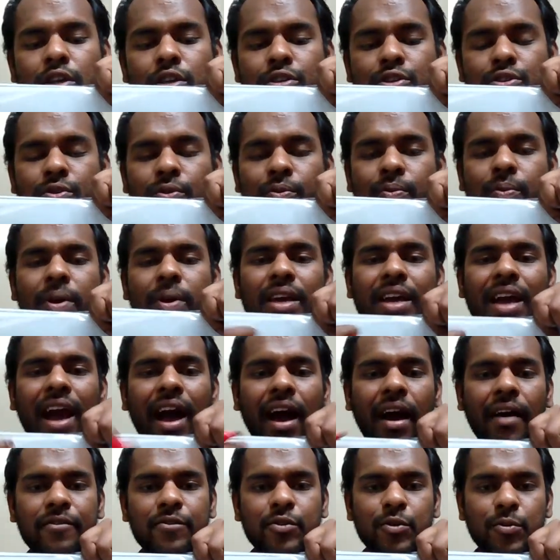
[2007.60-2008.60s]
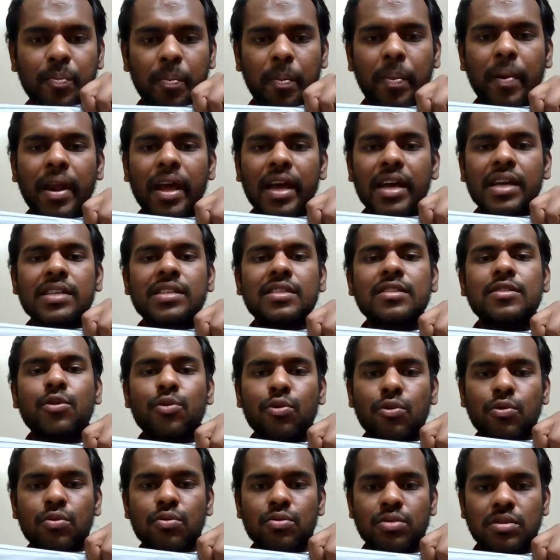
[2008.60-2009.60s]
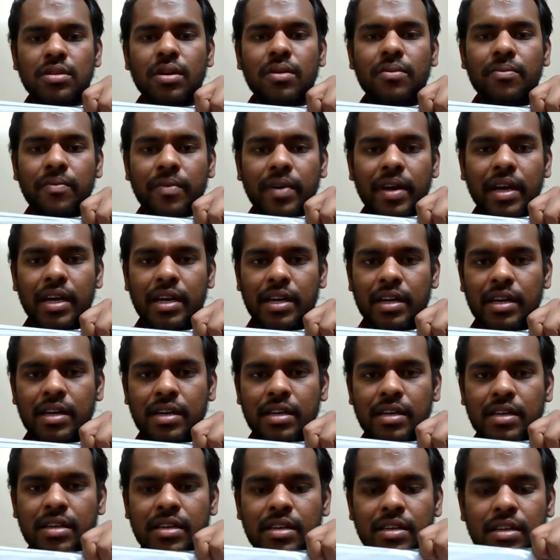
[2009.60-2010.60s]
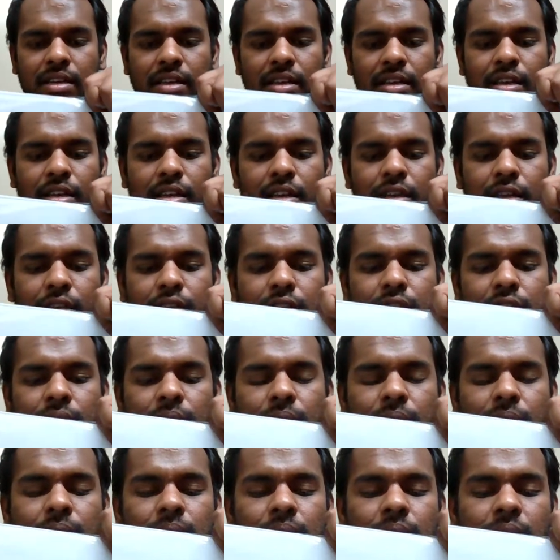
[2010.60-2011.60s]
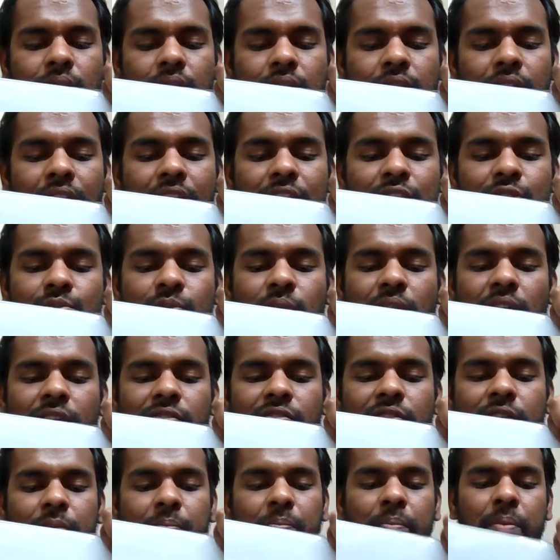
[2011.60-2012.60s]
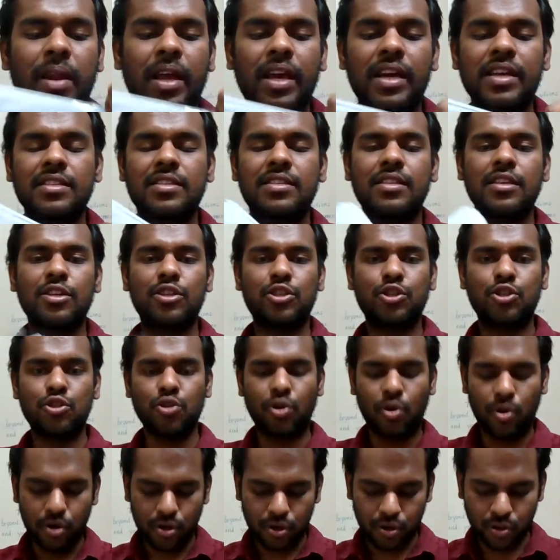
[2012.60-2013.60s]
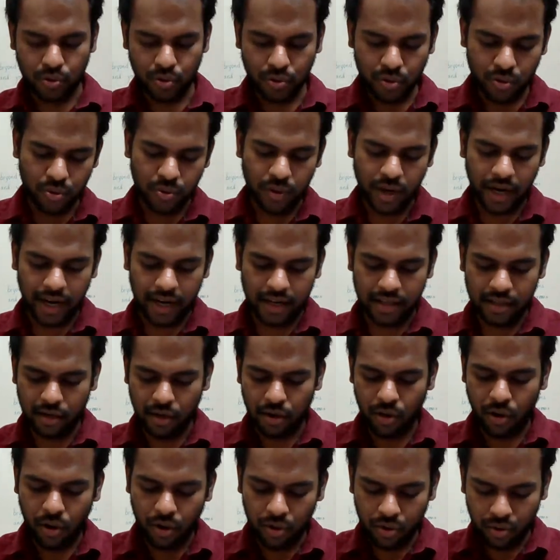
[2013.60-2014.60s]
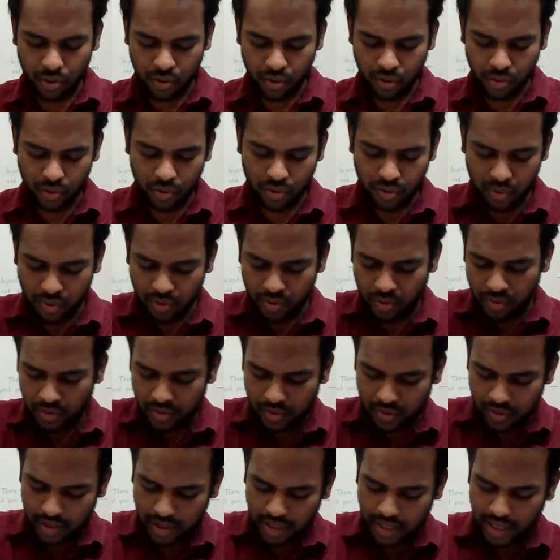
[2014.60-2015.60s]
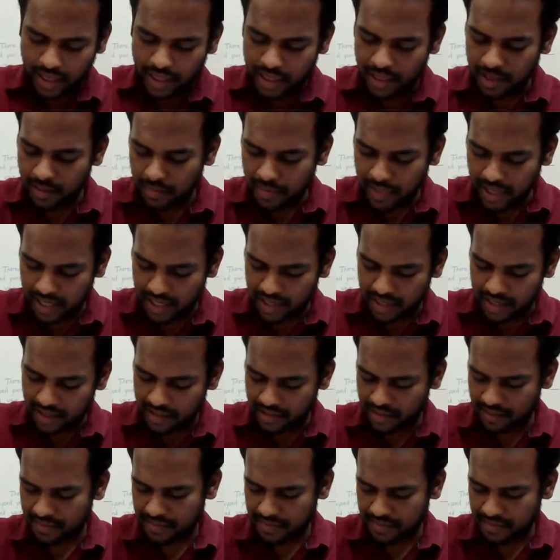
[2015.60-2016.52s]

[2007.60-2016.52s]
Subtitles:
So we have to place U somewhere. So that's why we place the short U and the long U in the mid.